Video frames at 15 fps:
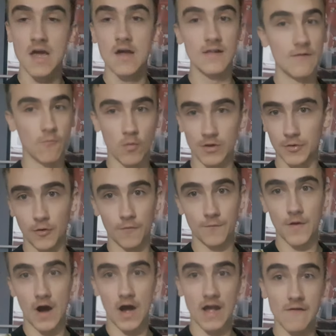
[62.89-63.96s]
They've won all
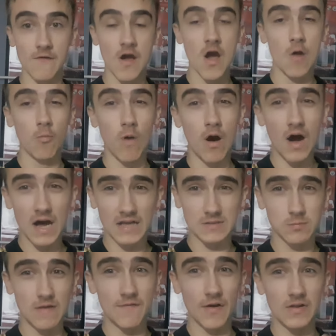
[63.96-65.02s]
five, while us,
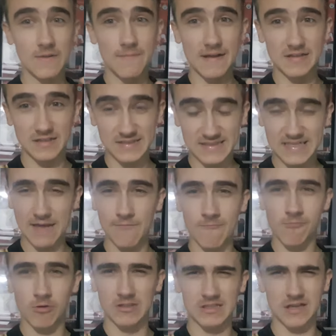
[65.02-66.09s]
we've only picked up seven
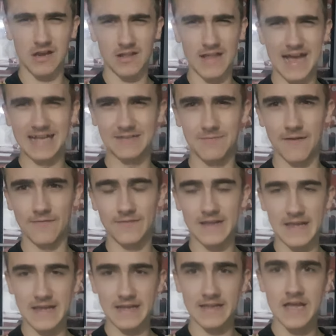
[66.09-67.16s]
points in our last
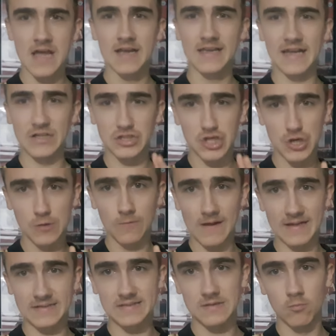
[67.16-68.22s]
15, getting two
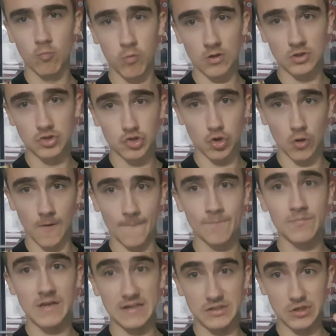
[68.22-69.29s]
wins, one draw,
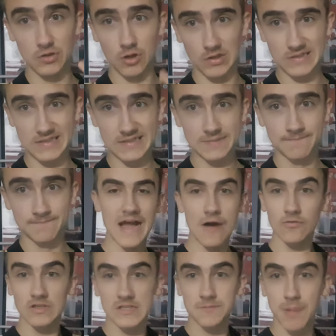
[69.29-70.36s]
and two losses.
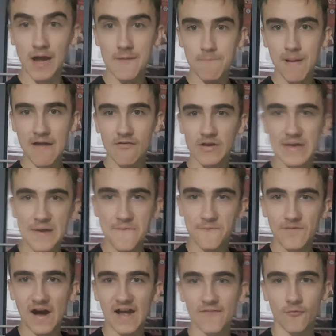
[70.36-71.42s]
Now, despite Barrow getting
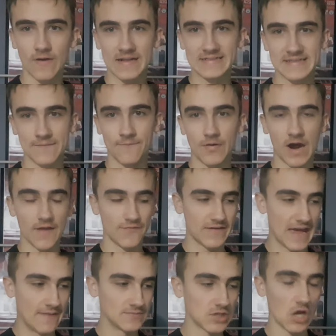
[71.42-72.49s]
five wins in five
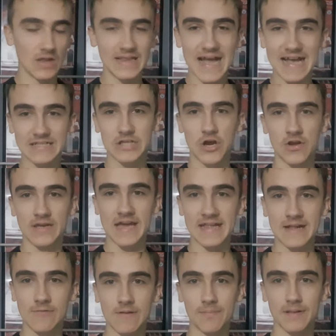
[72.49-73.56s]
games, our last home game
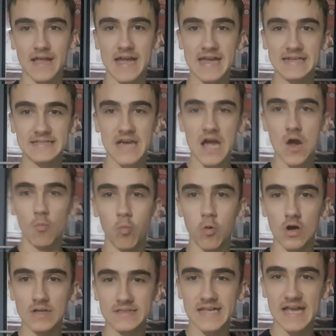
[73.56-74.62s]
that we played
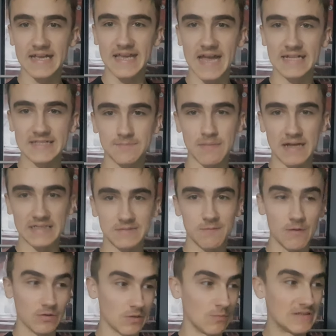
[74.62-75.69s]
was against
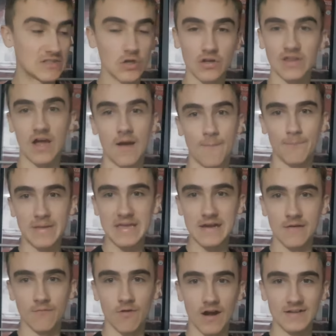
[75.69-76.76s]
Mansfield, and we stopped that
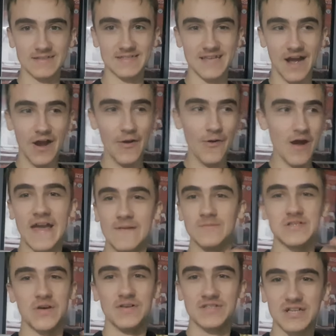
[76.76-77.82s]
unbeaten run. So,
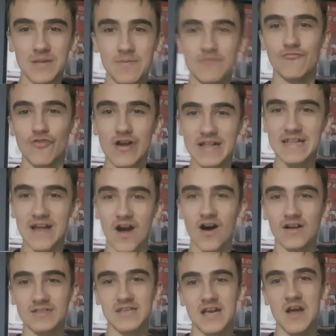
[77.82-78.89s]
so it's going to be really
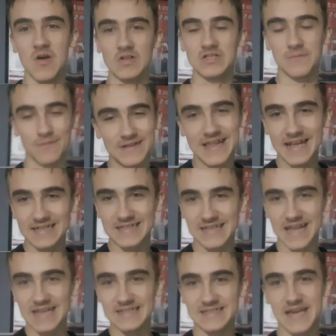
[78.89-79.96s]
hard to predict
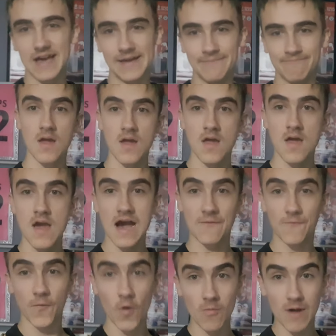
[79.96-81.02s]
today's game. And
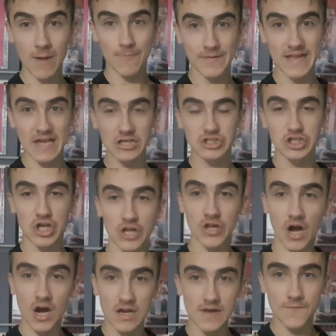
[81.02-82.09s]
for my prediction,
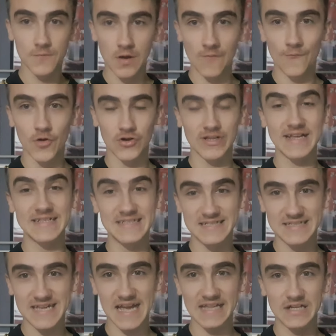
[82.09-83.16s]
I have gone for an
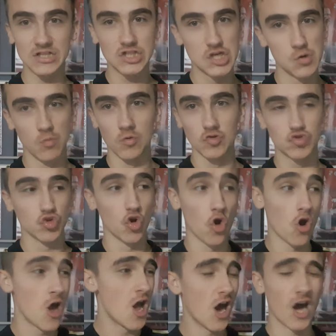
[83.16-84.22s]
entertaining two or
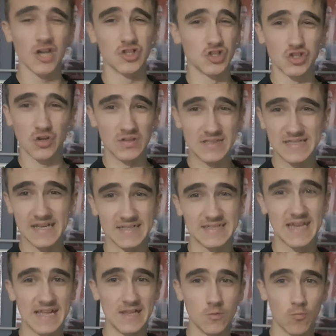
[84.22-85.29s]
draw. I just don't see us
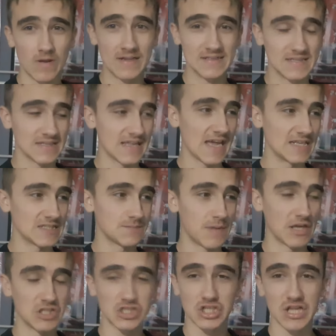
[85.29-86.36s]
getting the win today,
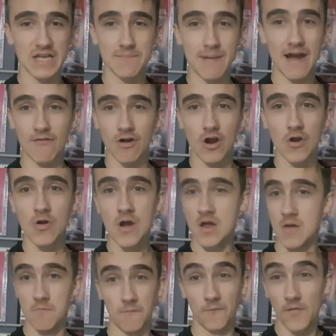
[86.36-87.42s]
especially Barrow.
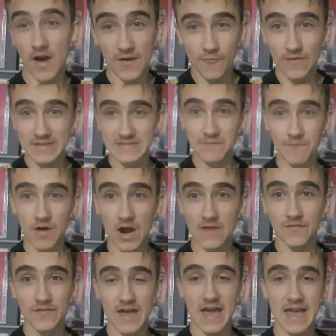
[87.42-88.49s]
Five wins in
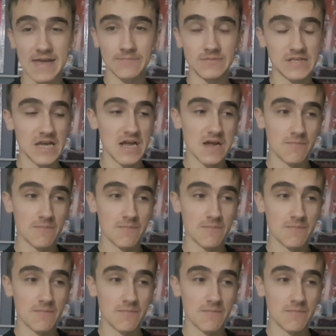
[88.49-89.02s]
five games.